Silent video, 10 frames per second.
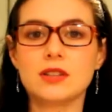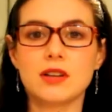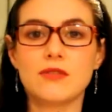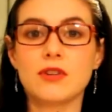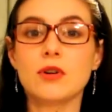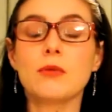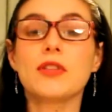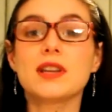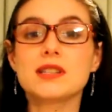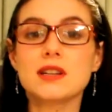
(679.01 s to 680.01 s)
If you don't
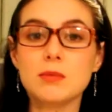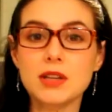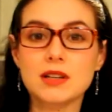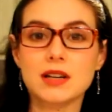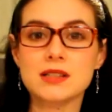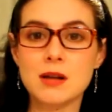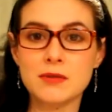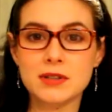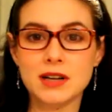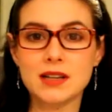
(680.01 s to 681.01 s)
think it's going to be in the next
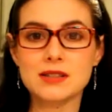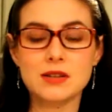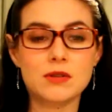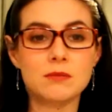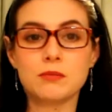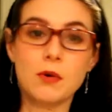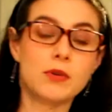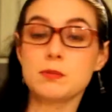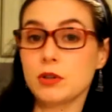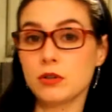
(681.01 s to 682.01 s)
couple of nights, you can
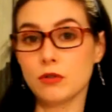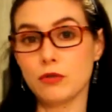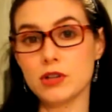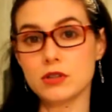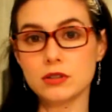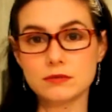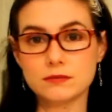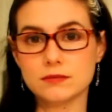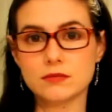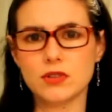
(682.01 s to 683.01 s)
always put it in the freezer
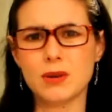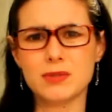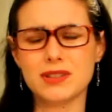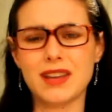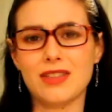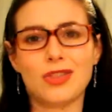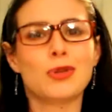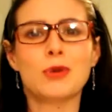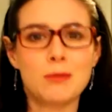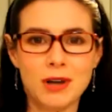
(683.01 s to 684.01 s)
for up to like
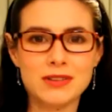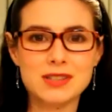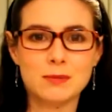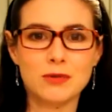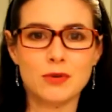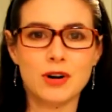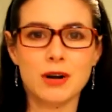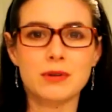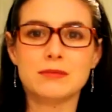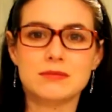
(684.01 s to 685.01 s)
3 months before
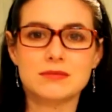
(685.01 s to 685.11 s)
I would